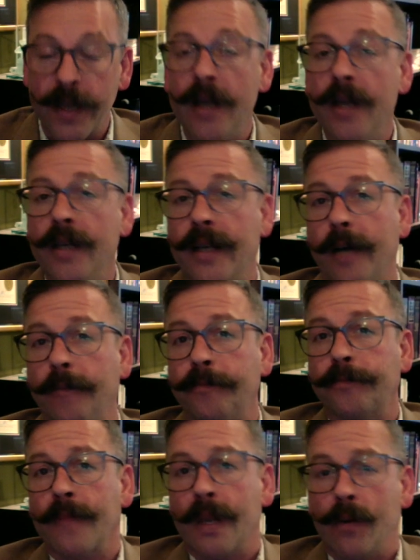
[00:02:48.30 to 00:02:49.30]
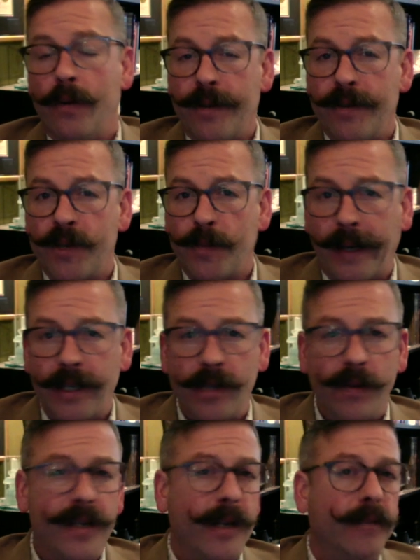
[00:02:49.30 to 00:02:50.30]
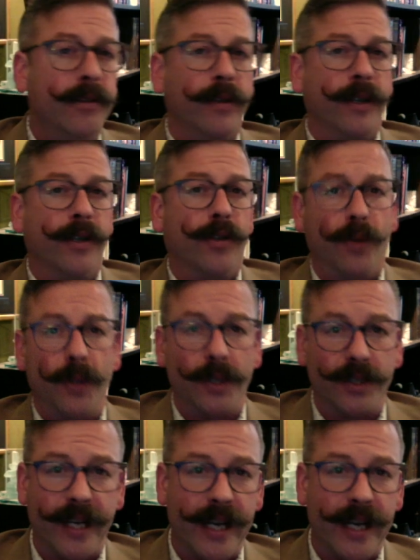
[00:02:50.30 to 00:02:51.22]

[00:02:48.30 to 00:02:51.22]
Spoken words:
Now, with respect to adultery and cruelty,